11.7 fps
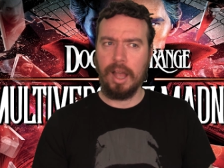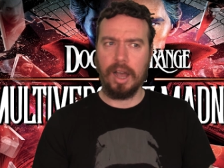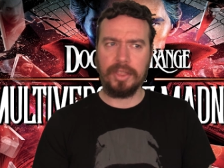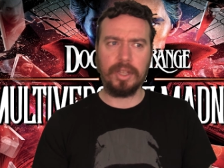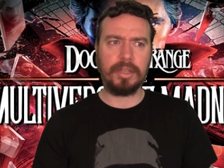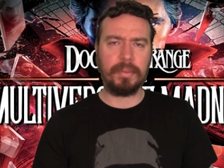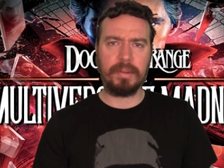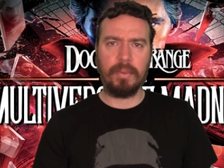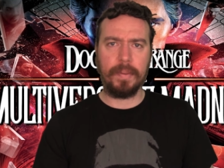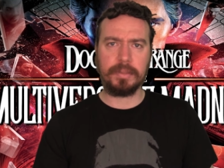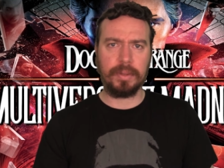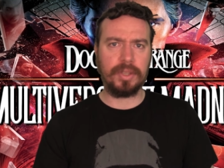I thought there were
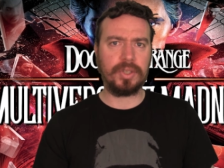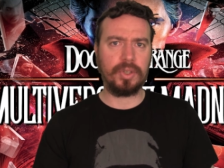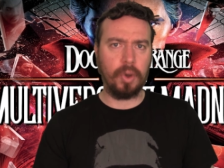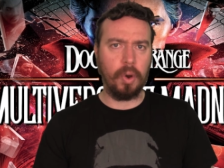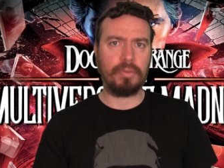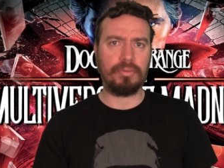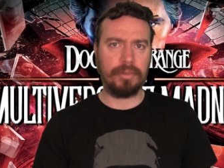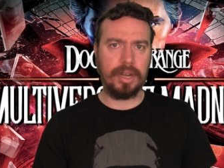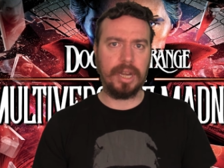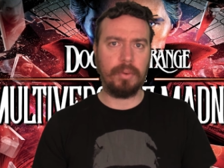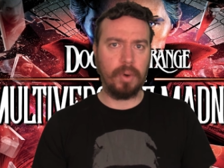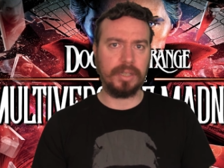moments where the score
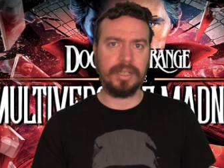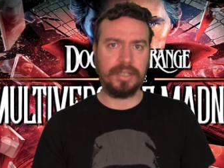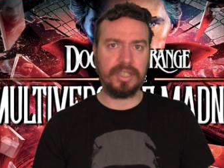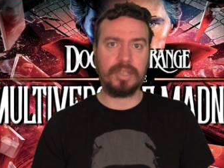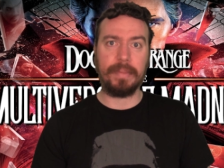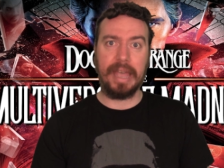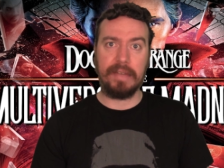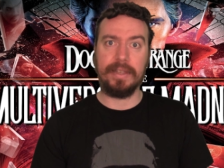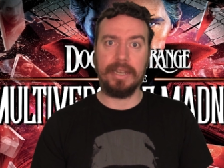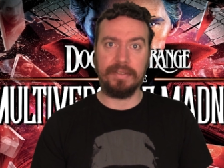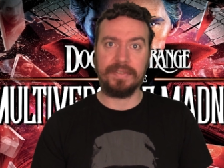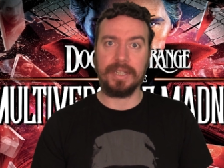really worked and did some
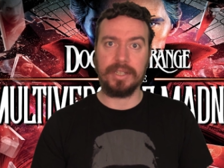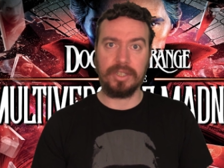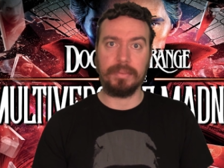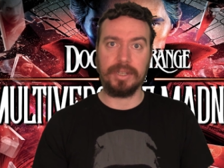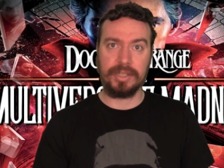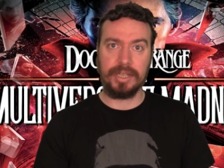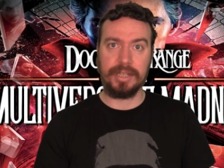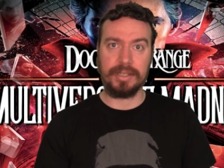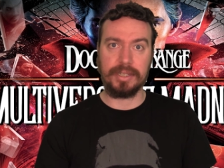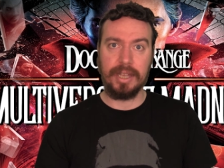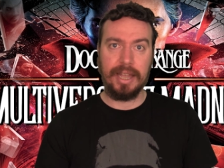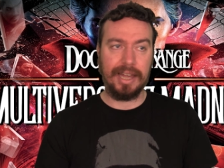heavy lifting in some of the
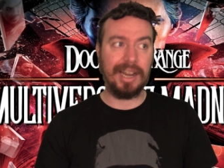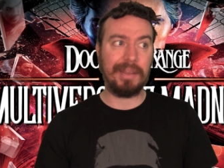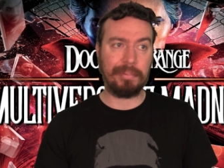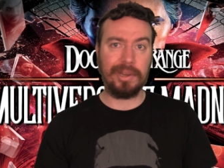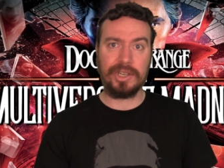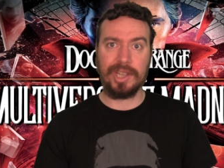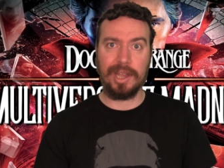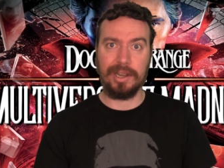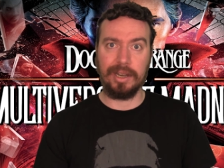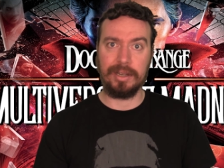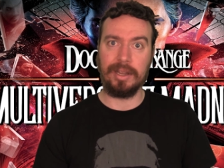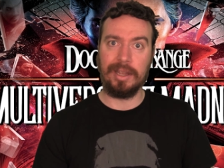scenes, and I appreciated
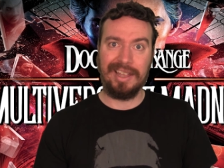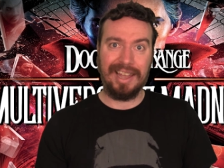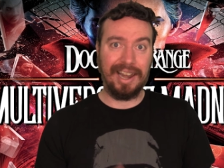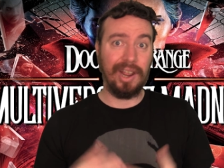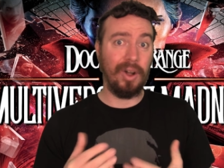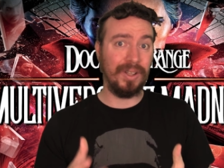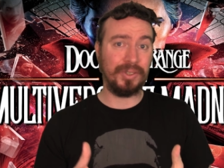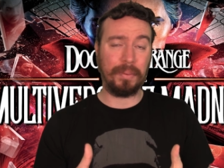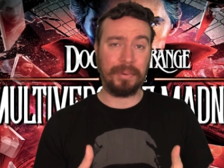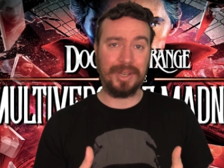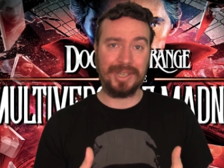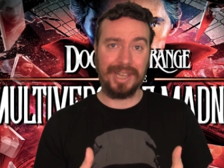it. And I also
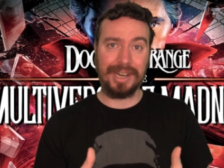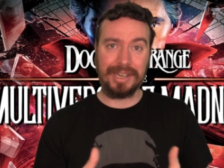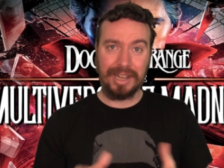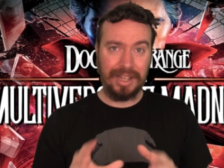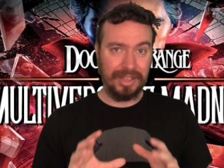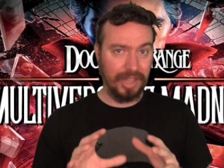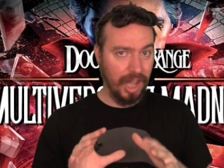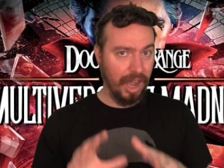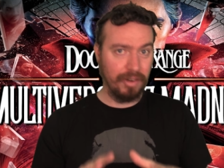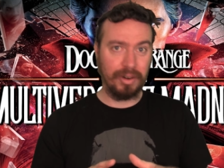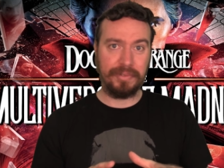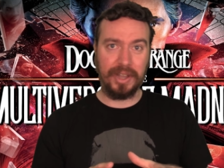appreciated the
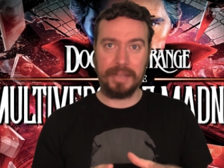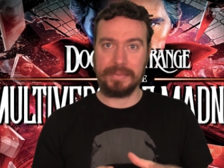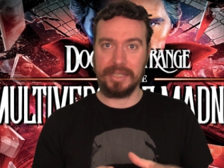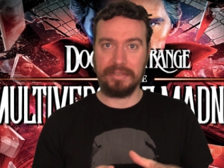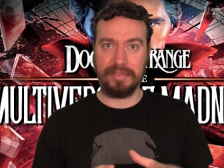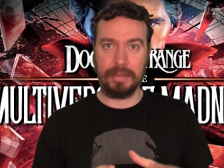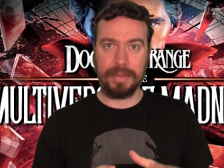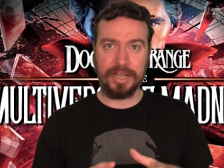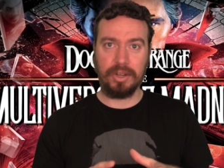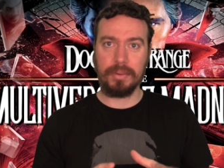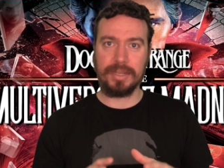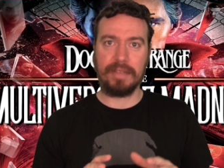horror vibes in the film. I
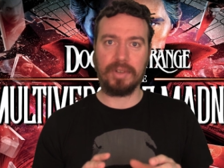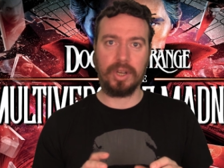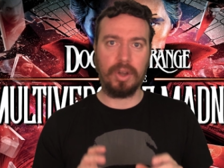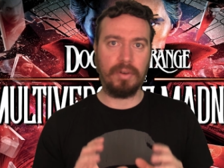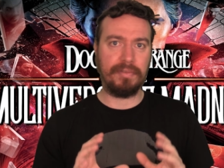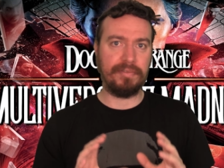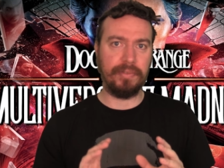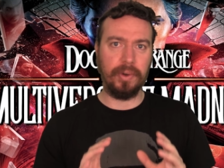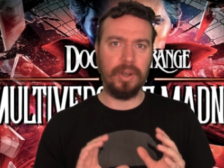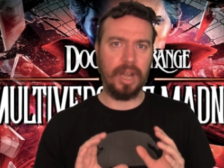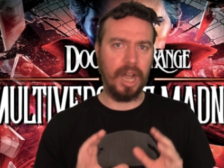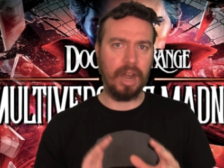knew it was never going to go
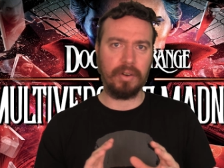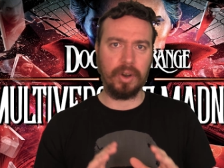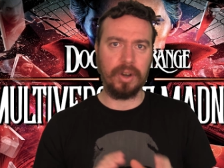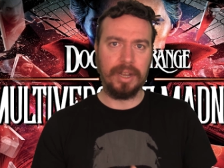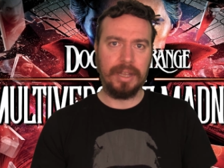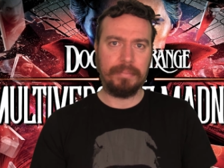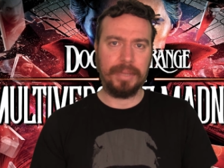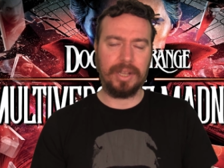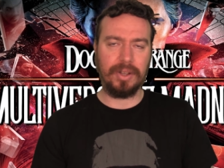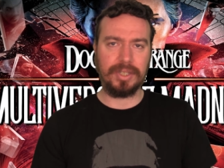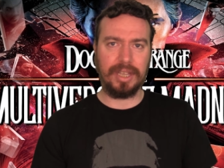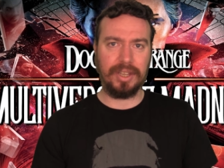full horror
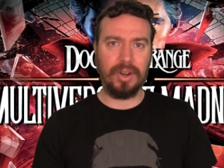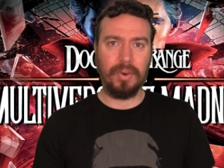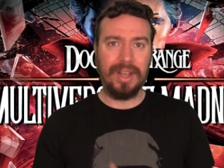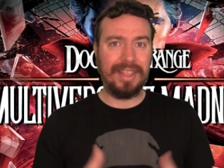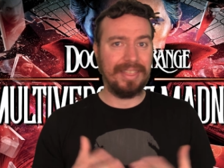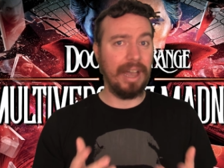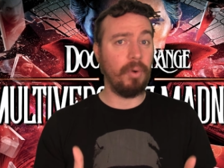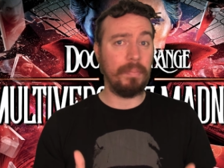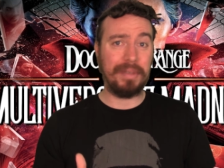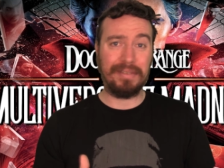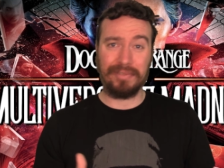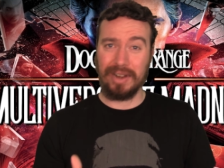because, you know, that won't
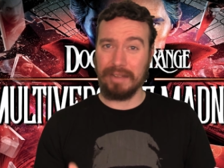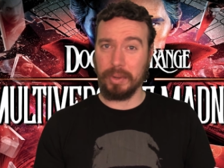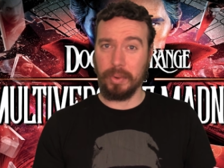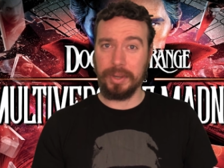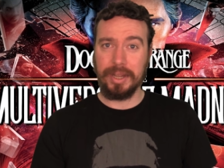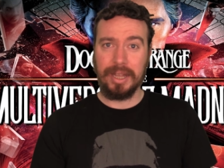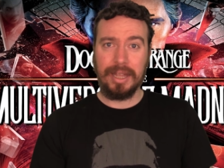be for everyone.